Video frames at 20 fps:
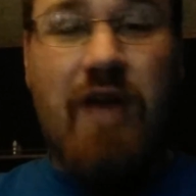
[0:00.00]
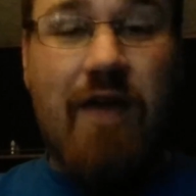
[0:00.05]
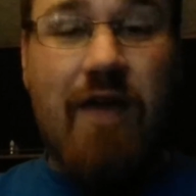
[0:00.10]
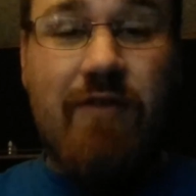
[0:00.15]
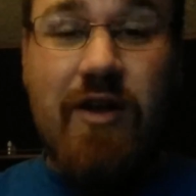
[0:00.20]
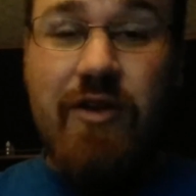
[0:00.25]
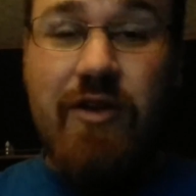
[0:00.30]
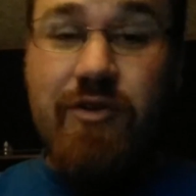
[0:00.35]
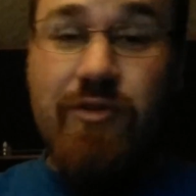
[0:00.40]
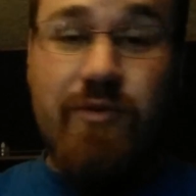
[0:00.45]
I've
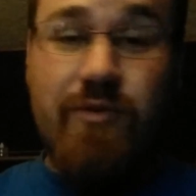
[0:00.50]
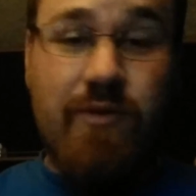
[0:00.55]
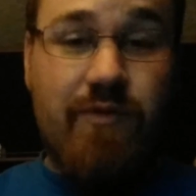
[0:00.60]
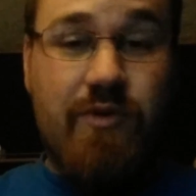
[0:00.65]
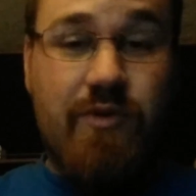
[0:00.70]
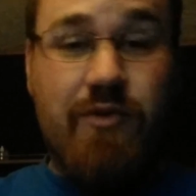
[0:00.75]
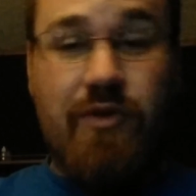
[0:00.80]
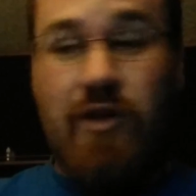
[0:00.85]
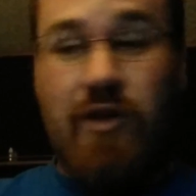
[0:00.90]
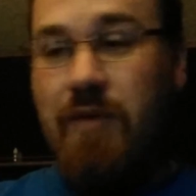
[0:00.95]
got to do the
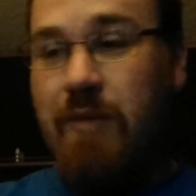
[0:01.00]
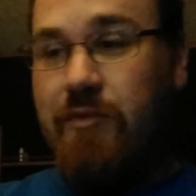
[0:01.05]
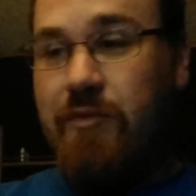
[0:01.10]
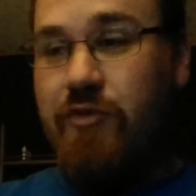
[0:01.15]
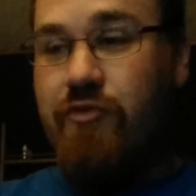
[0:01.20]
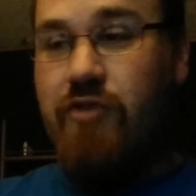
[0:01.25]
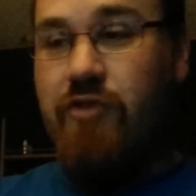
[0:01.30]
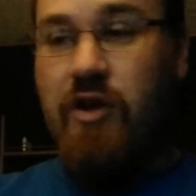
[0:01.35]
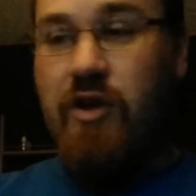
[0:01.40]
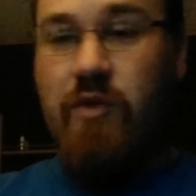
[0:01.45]
reviews on them. I'm
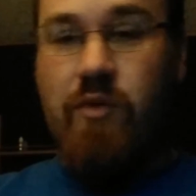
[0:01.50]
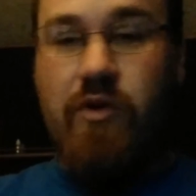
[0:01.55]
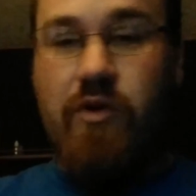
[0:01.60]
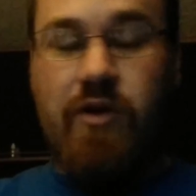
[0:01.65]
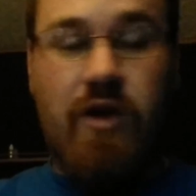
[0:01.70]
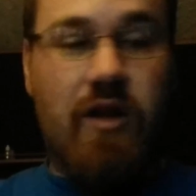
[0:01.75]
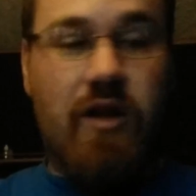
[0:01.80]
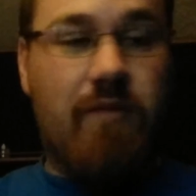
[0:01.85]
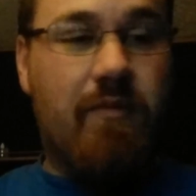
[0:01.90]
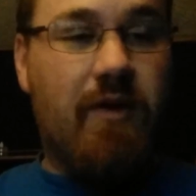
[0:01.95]
just trying to
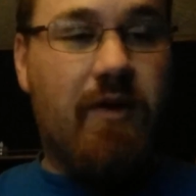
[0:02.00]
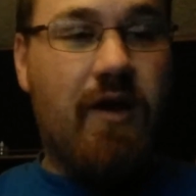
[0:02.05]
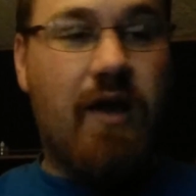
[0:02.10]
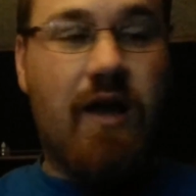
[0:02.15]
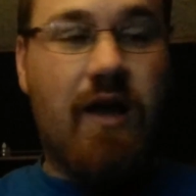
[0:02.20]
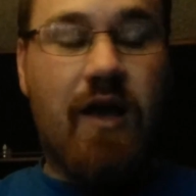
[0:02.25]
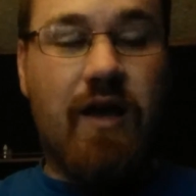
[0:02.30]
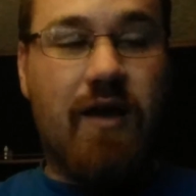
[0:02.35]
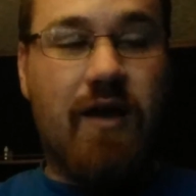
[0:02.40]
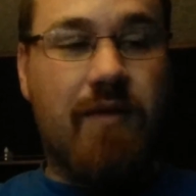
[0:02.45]
work on
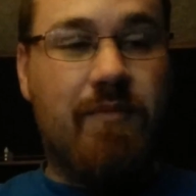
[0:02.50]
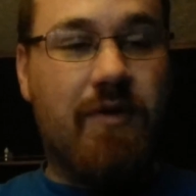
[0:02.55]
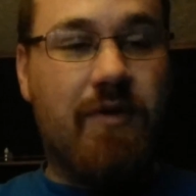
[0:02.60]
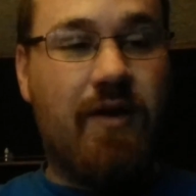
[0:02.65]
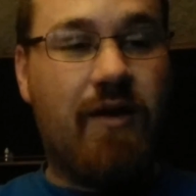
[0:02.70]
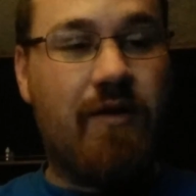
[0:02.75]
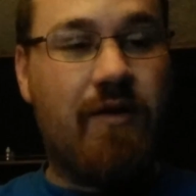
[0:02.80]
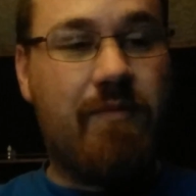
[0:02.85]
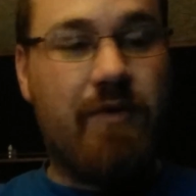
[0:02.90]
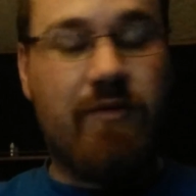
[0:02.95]
them.
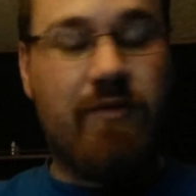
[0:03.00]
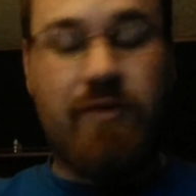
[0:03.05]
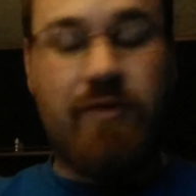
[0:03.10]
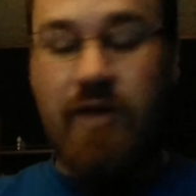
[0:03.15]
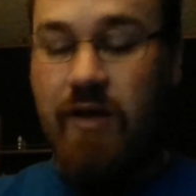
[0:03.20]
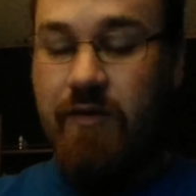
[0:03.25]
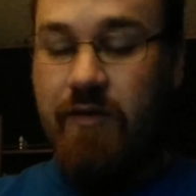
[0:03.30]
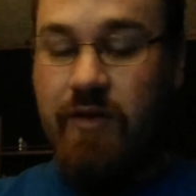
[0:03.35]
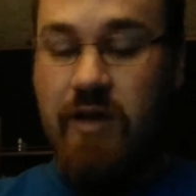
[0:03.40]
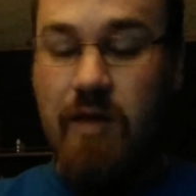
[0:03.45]

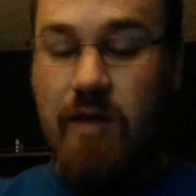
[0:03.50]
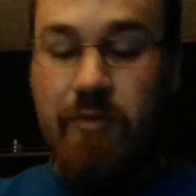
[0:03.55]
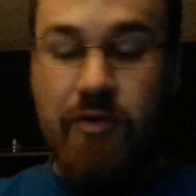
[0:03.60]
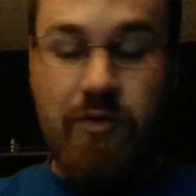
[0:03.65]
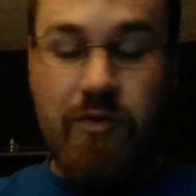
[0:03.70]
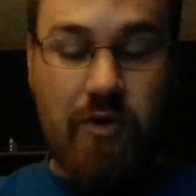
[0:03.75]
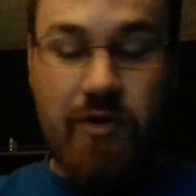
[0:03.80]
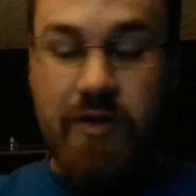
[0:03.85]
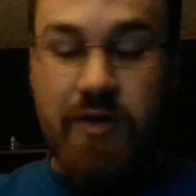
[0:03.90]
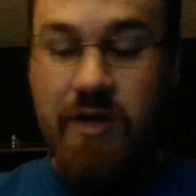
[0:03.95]
Got a couple
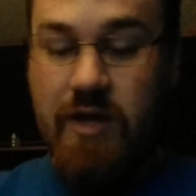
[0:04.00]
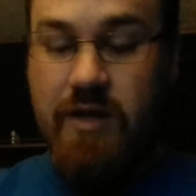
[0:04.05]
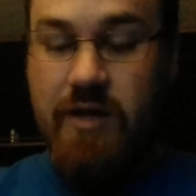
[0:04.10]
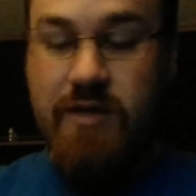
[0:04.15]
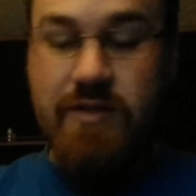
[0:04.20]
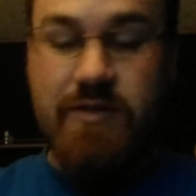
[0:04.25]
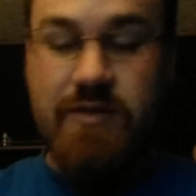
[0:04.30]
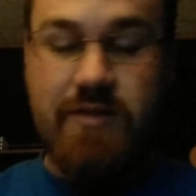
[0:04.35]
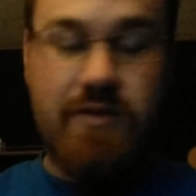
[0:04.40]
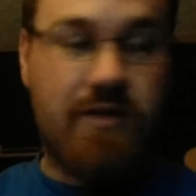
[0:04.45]
new
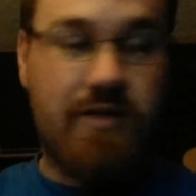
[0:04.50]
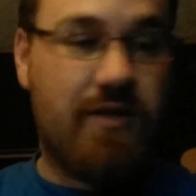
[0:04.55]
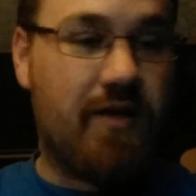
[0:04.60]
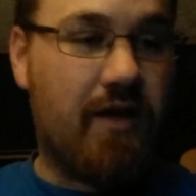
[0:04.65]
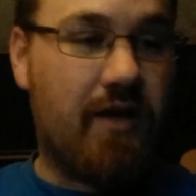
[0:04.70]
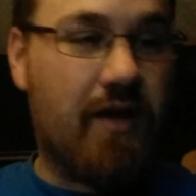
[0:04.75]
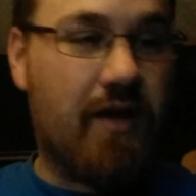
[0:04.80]
RDAs.